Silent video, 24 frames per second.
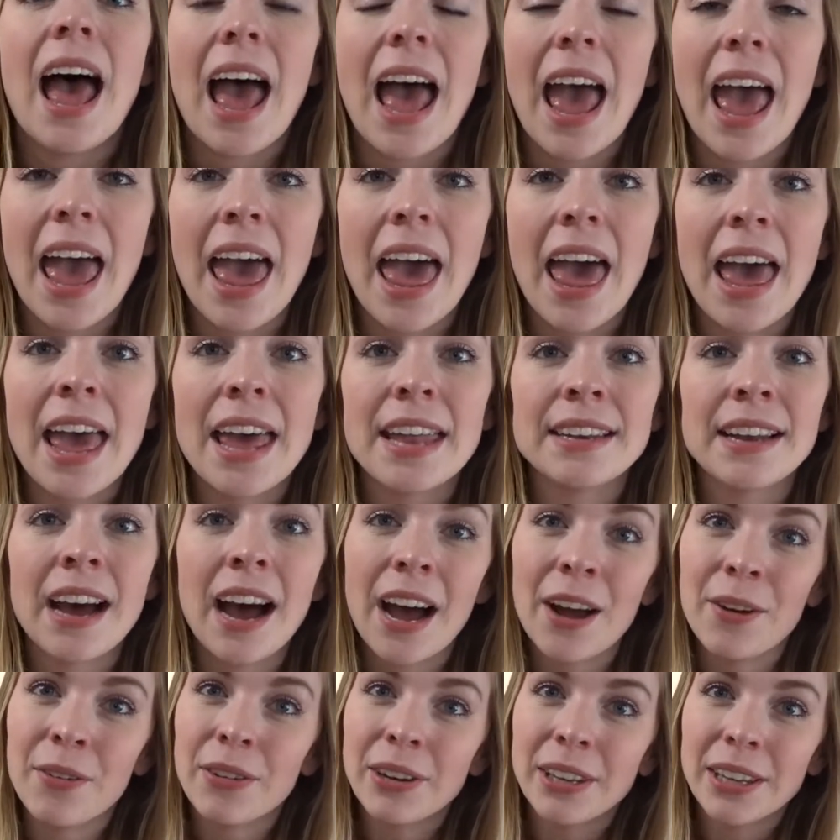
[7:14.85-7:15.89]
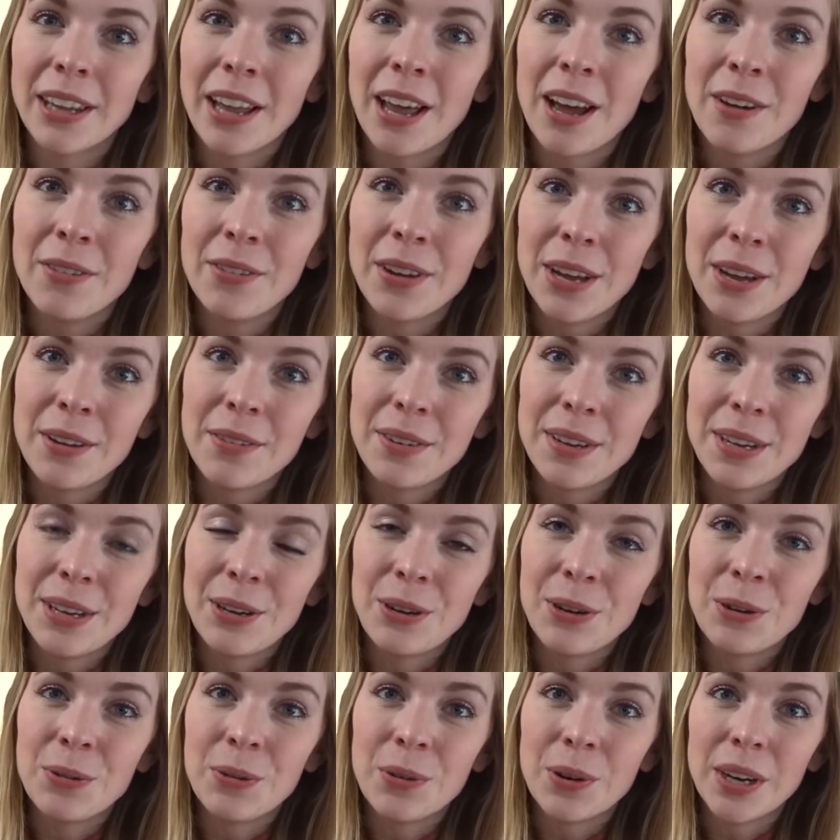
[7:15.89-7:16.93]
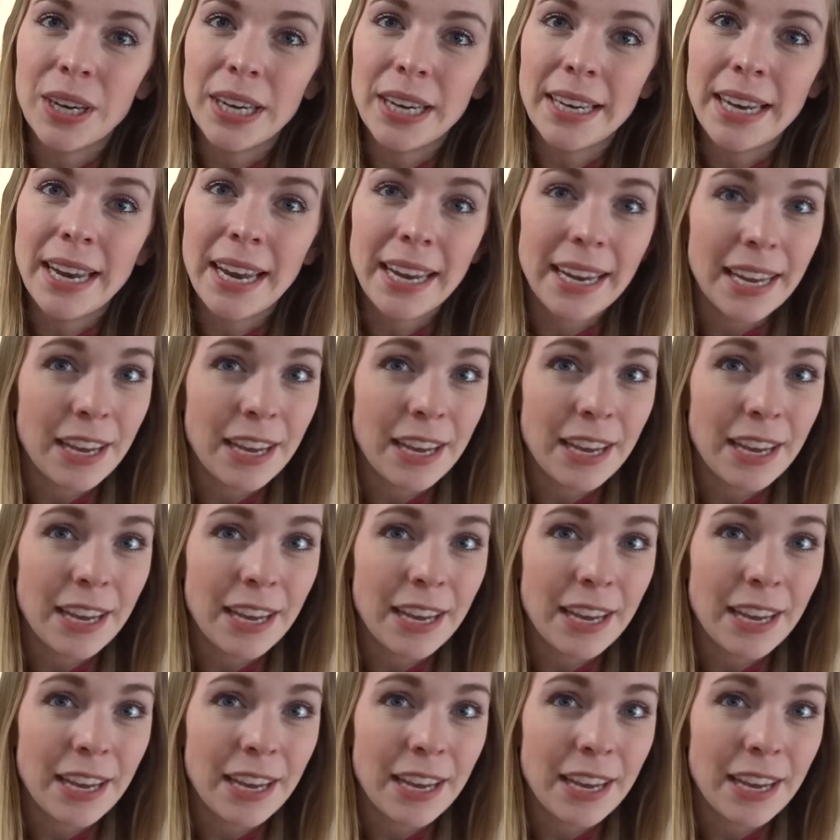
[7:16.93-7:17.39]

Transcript: And I would love if you would